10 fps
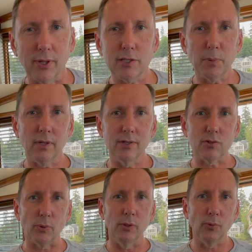that's
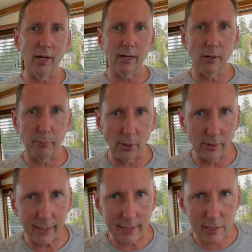because we run our
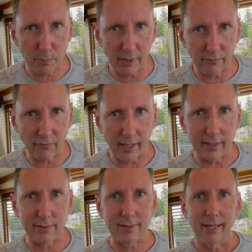boat in split
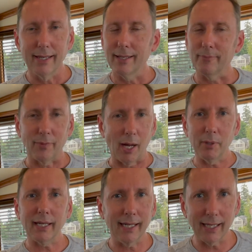phase. I'm
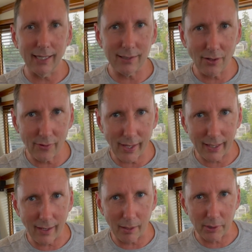not gonna get into all
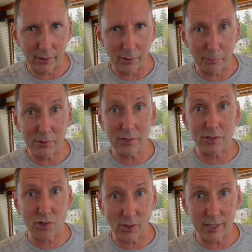that gobbledygook, but
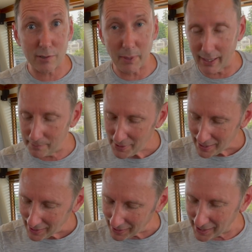just trust me,
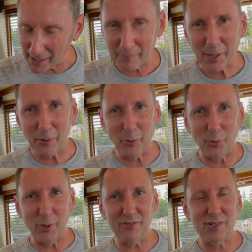um,
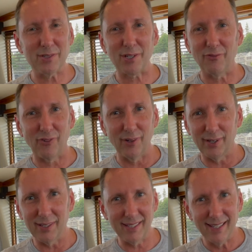we've just
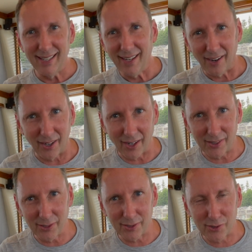converted our
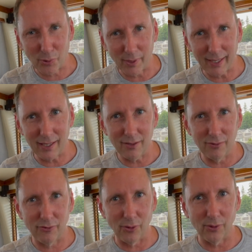120
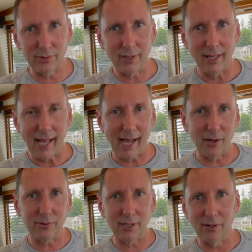volt
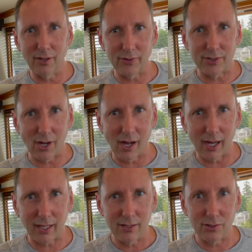out there on the
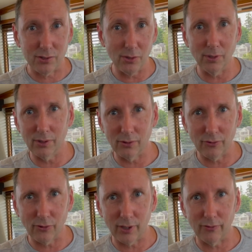dock to
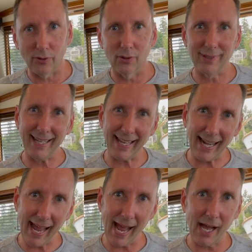240 volt and it
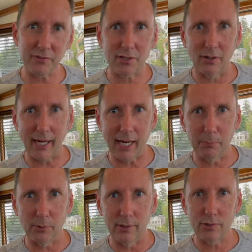halves our
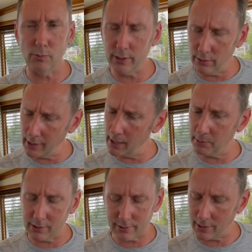amperage. We do that
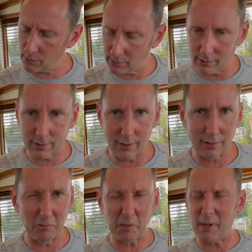because that's what this
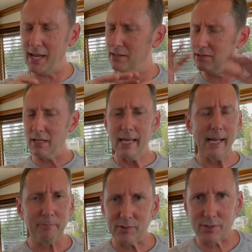system demands.
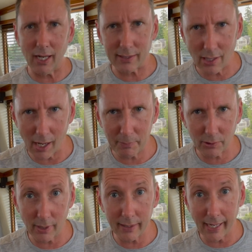It's not a topic
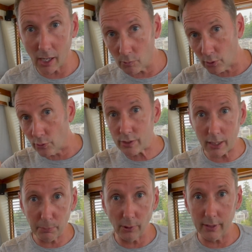right now. We'll go
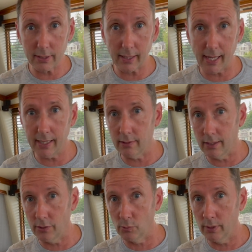deeper into that in
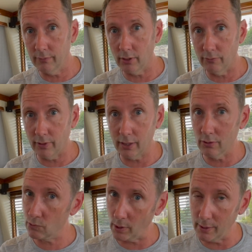another one of our
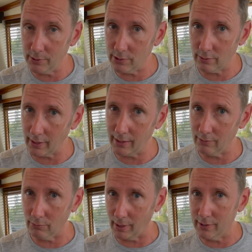videos why we do that
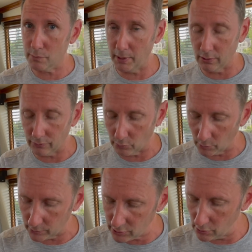and why it's better for what
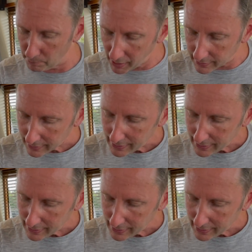we do. But